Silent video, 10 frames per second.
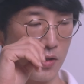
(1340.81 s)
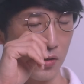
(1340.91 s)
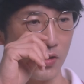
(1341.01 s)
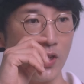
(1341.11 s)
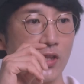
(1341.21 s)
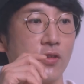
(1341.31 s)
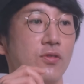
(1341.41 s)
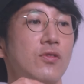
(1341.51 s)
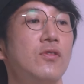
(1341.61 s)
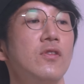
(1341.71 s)
You need to
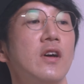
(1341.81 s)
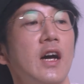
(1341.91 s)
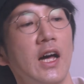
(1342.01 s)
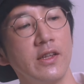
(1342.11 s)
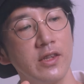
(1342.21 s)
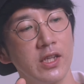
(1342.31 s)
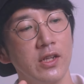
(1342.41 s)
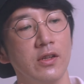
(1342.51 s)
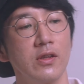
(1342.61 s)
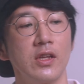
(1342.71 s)
do
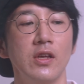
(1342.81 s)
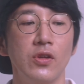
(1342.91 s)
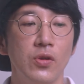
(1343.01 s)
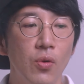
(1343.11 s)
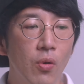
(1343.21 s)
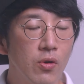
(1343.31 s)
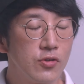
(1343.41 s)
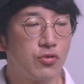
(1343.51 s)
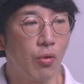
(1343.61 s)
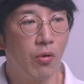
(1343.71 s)
until
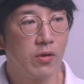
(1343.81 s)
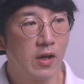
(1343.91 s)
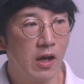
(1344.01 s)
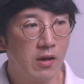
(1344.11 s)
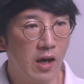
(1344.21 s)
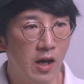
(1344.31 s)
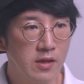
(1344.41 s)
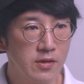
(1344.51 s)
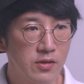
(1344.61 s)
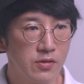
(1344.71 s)
your drone
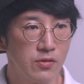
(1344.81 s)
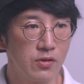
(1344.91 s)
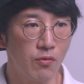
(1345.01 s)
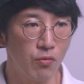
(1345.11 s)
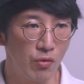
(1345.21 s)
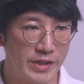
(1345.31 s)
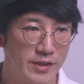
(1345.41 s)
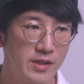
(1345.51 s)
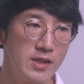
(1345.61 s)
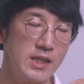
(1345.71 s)
altitude
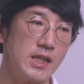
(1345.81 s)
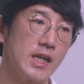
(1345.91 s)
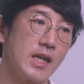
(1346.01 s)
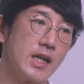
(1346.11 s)
reach the